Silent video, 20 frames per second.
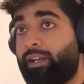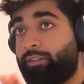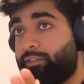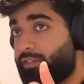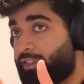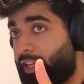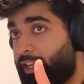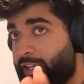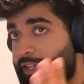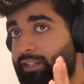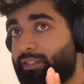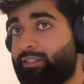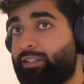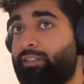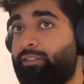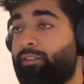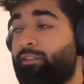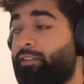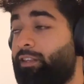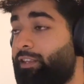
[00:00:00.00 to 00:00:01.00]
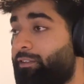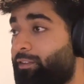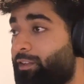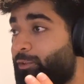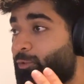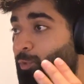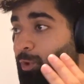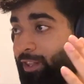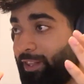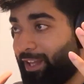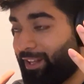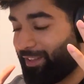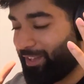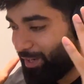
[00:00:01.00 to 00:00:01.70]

And Seneca says is this as well, that there